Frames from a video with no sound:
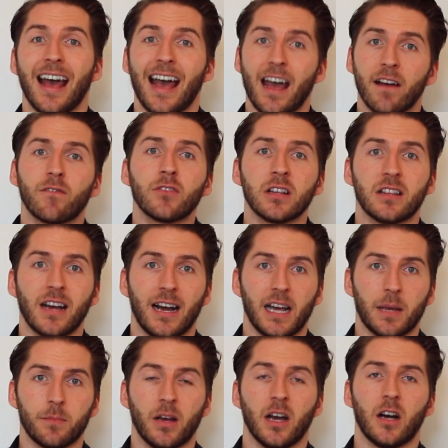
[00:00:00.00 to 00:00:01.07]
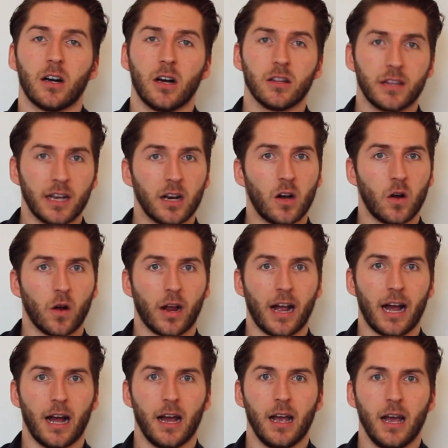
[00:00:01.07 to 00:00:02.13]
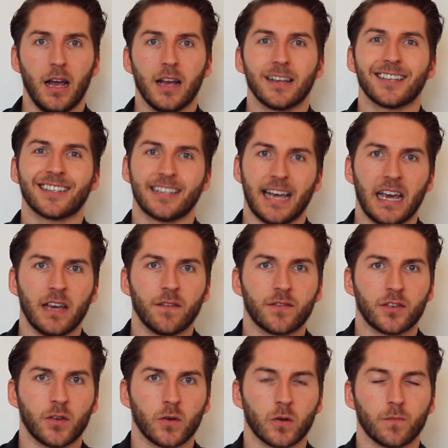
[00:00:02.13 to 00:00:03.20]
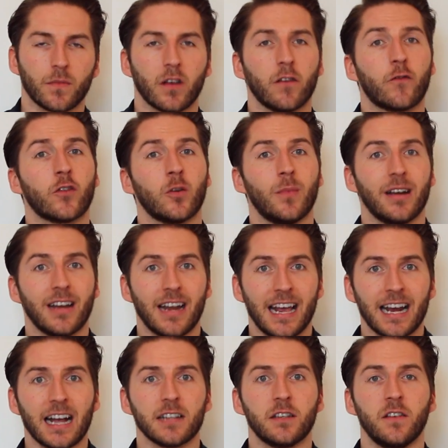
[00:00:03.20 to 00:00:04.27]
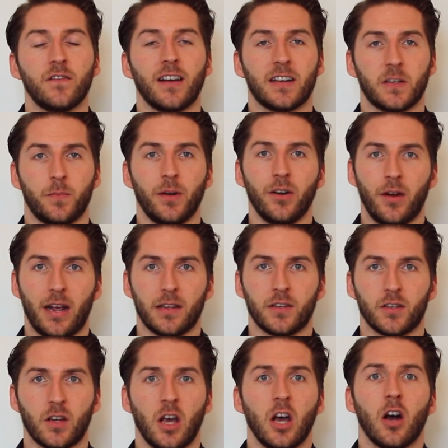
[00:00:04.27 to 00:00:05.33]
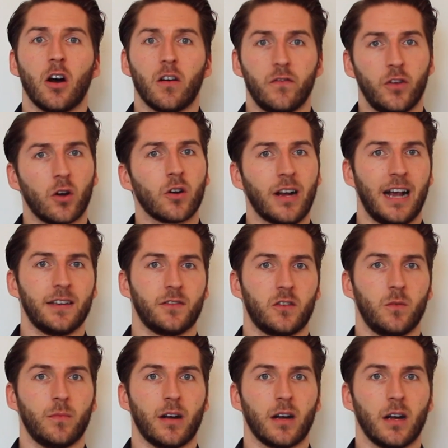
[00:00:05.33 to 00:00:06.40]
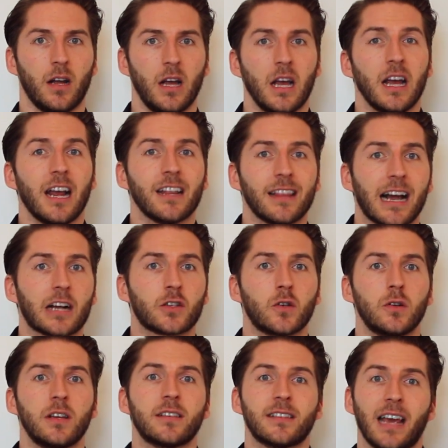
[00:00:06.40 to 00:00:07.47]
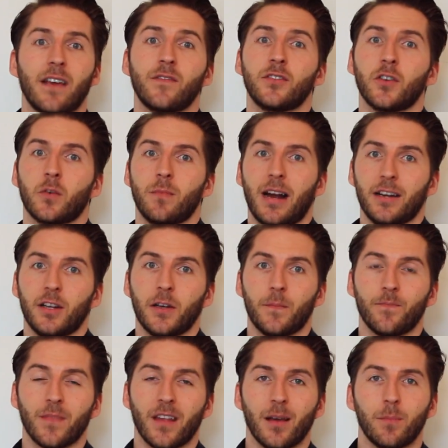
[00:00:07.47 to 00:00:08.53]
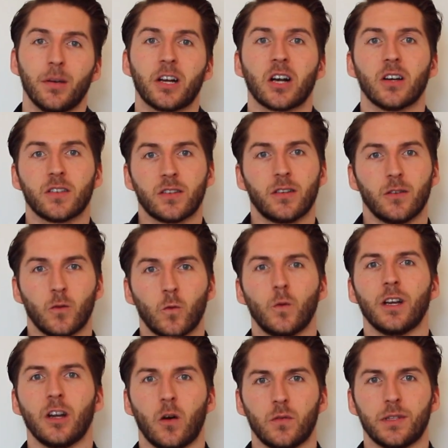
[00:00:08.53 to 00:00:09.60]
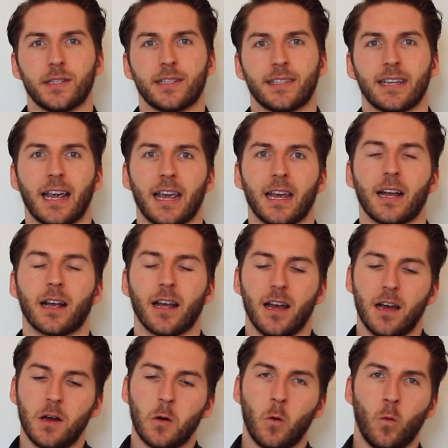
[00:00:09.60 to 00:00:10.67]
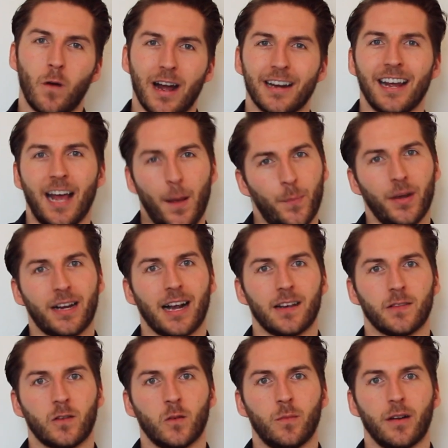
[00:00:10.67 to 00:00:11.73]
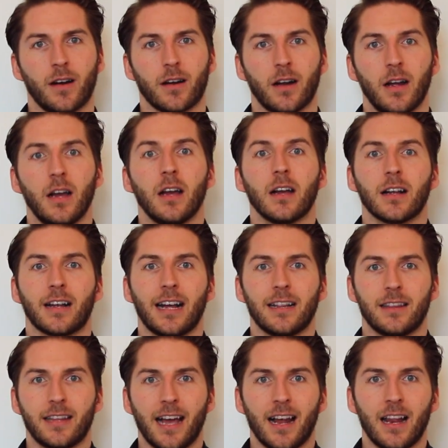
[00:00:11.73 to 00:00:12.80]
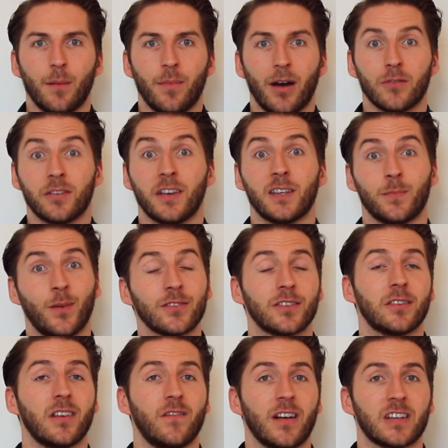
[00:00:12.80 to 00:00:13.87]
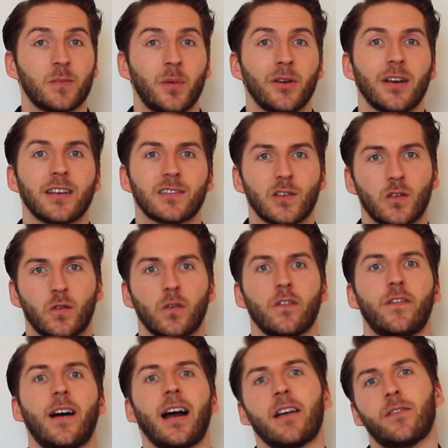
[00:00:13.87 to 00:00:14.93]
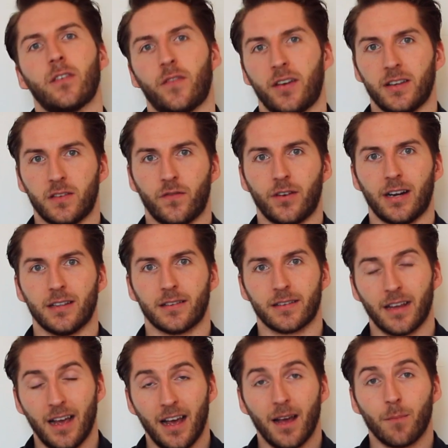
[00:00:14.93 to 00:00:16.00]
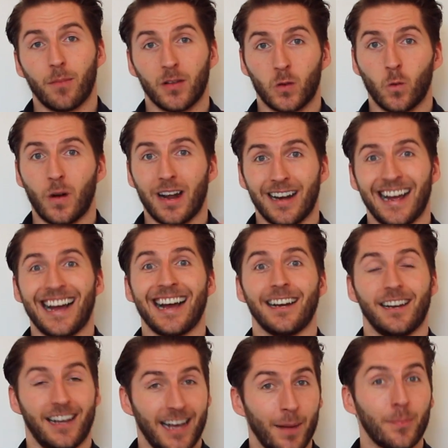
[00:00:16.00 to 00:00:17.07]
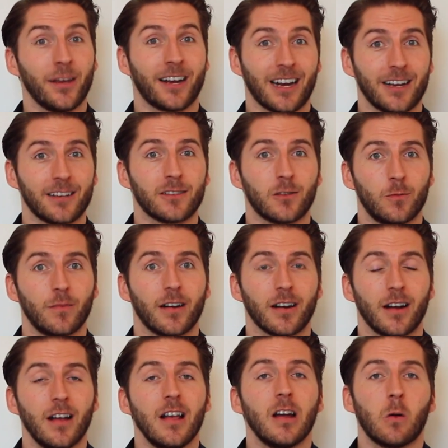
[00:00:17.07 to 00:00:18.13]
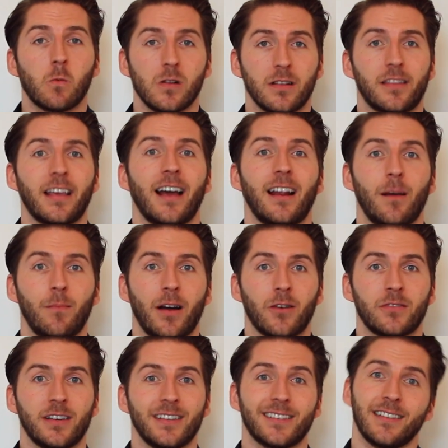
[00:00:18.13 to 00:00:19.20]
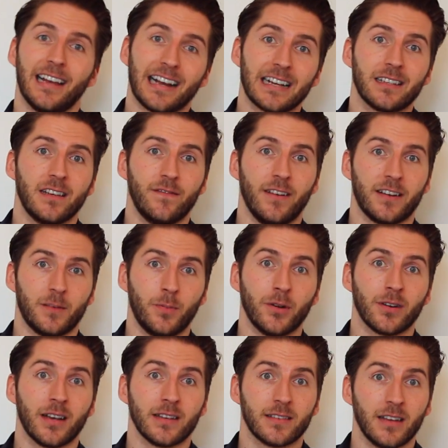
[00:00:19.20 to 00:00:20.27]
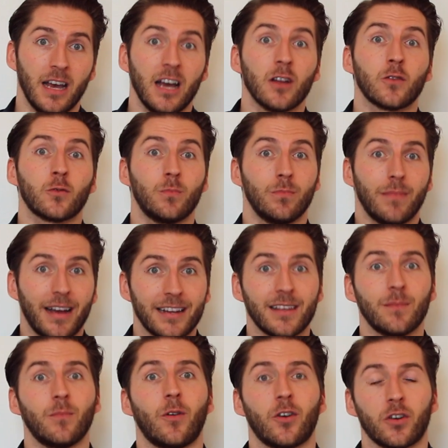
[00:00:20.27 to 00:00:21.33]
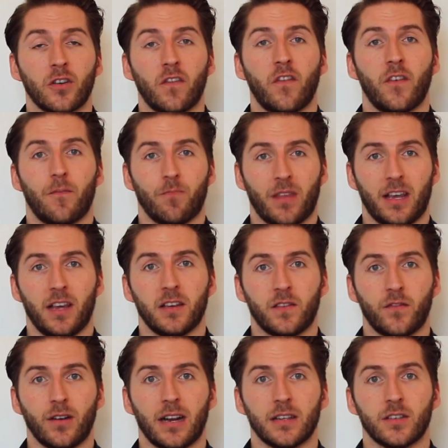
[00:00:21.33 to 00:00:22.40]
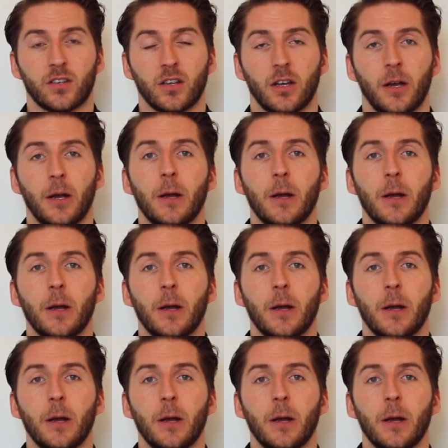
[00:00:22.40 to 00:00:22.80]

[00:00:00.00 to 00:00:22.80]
Every time HotelOga saves you from a negative experience of your customer, it actually saves your money. Because we know this saying, one happy customer can tell about his positive experience to 5 of his friends, but one unhappy customer will tell about his negative experience to many more of his friends.